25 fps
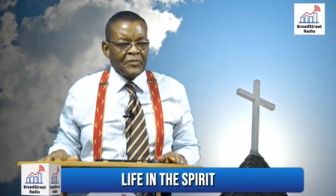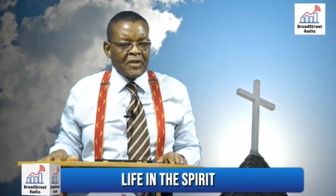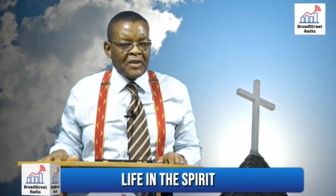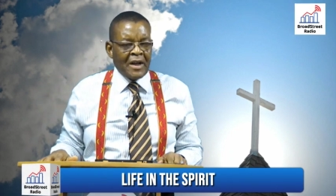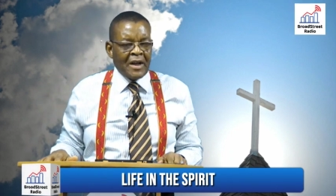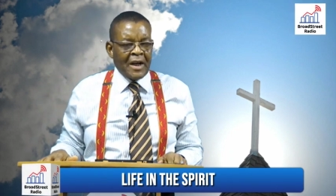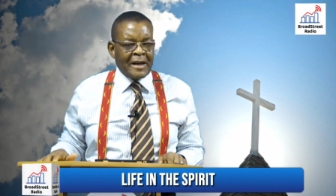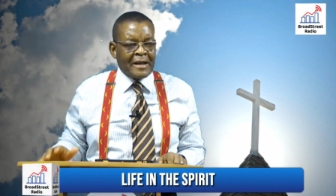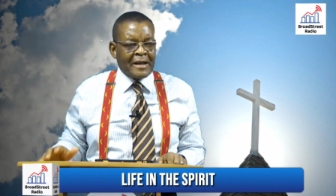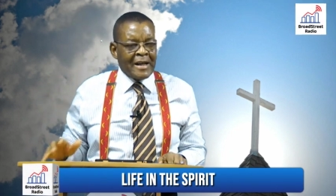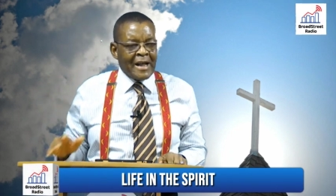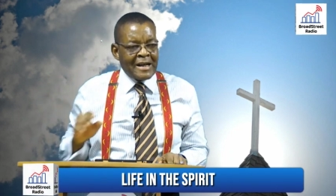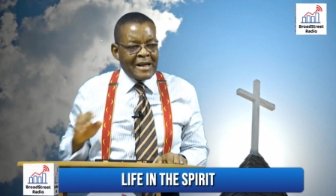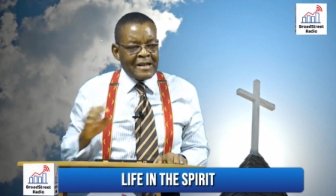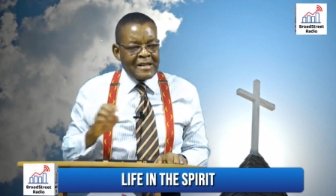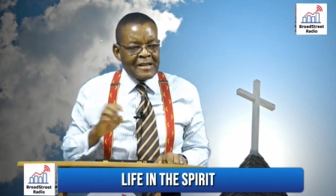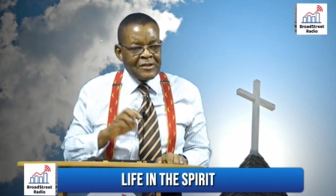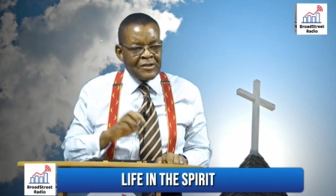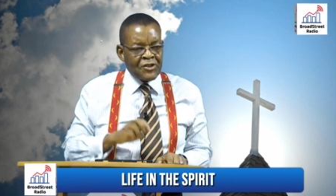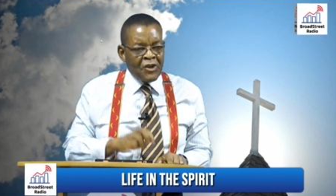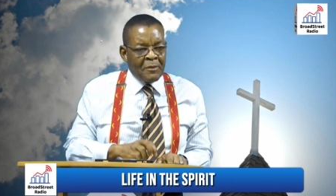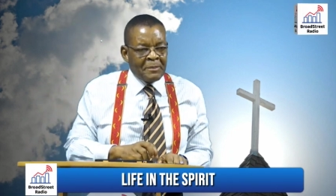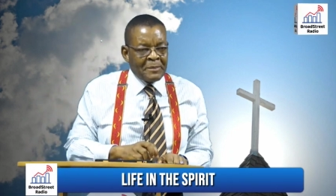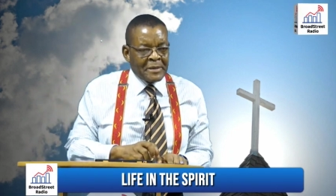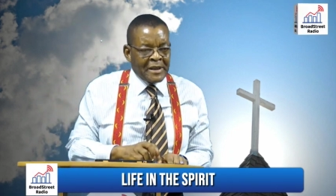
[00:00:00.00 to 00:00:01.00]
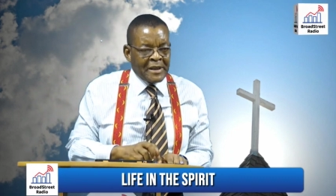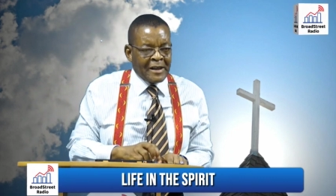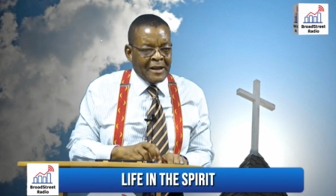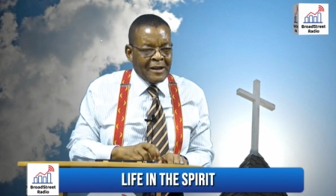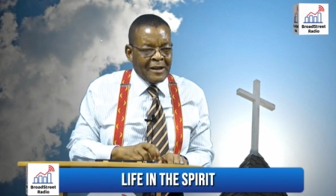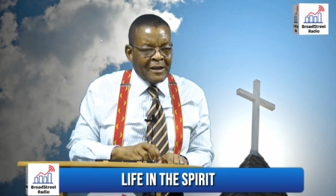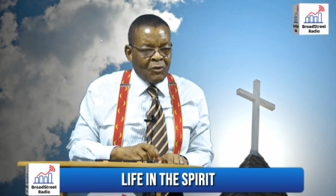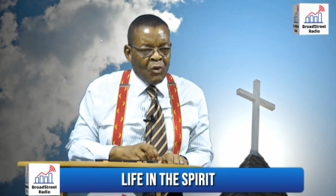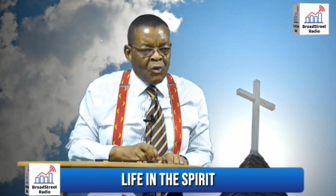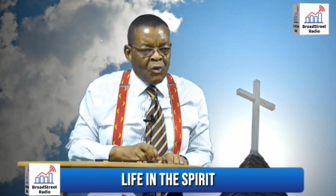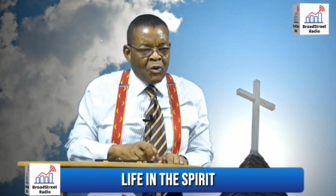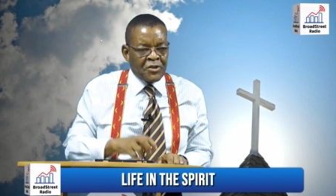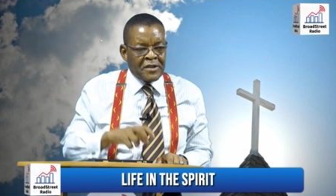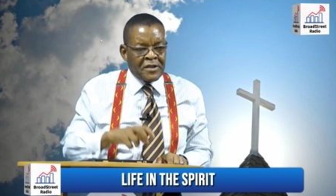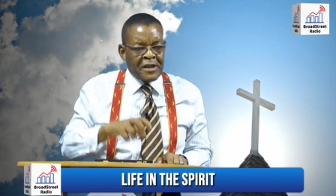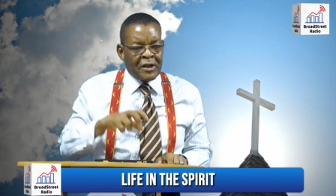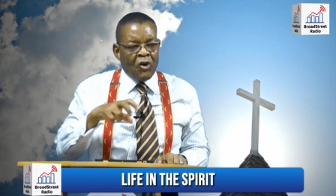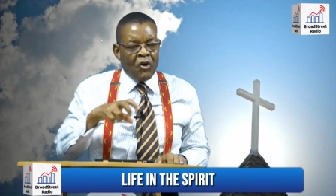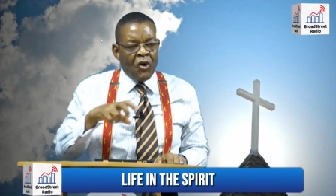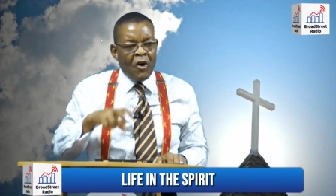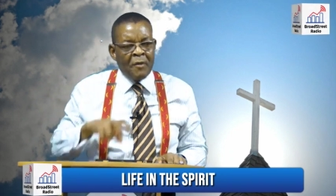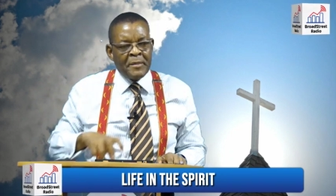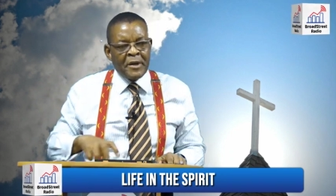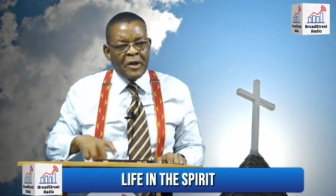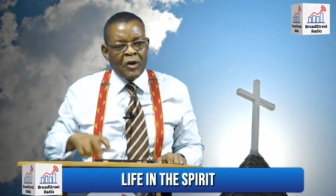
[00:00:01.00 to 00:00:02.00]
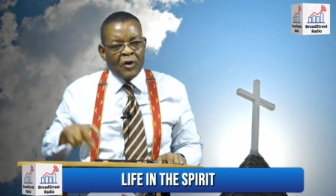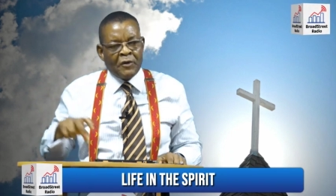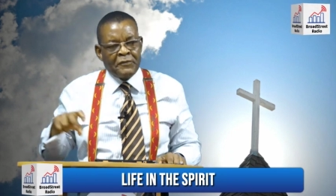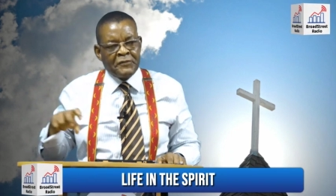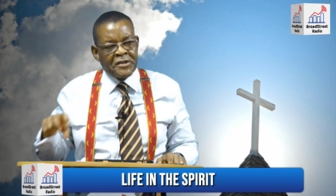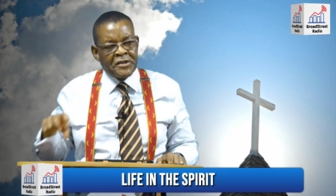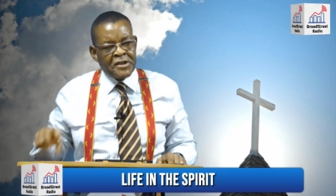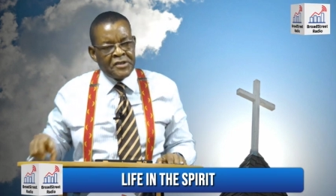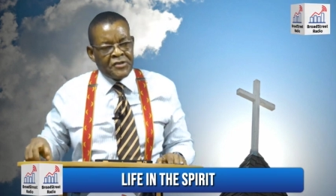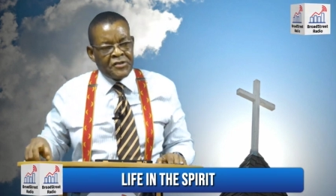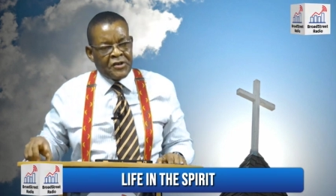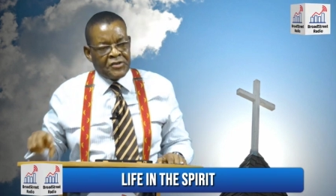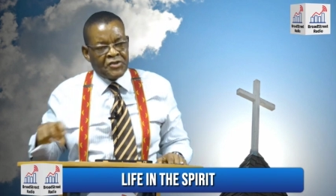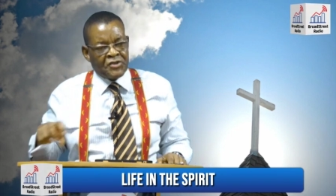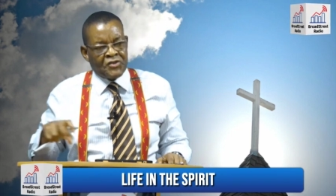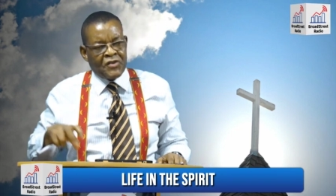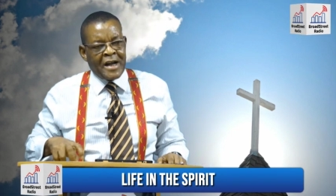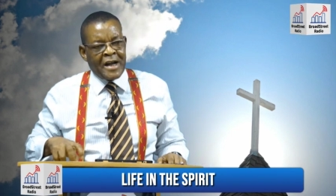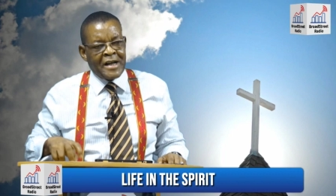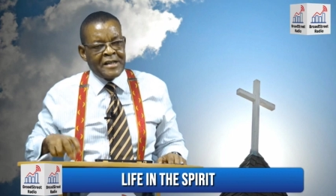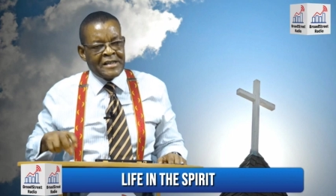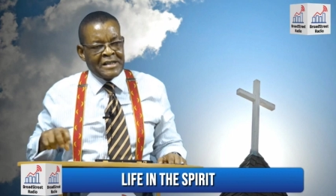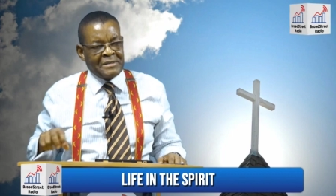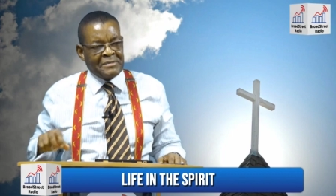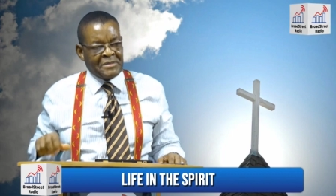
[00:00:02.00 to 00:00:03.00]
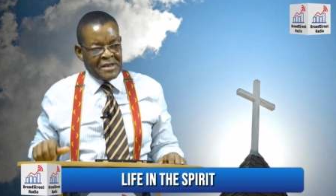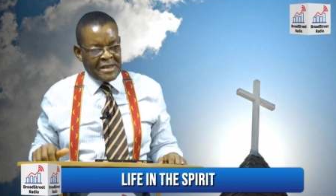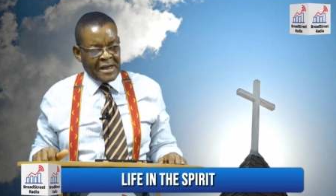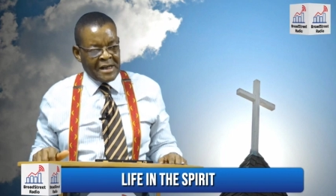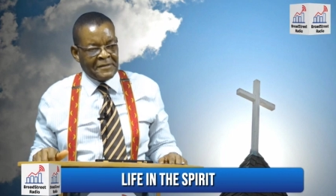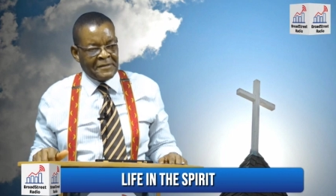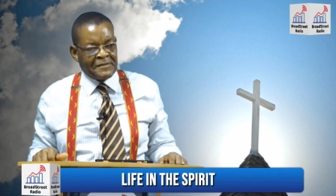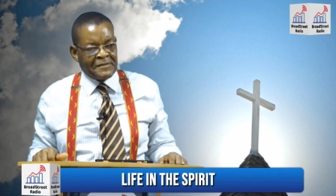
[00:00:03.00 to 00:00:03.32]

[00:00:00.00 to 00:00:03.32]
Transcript: And that something was the coming of Jesus Christ Himself.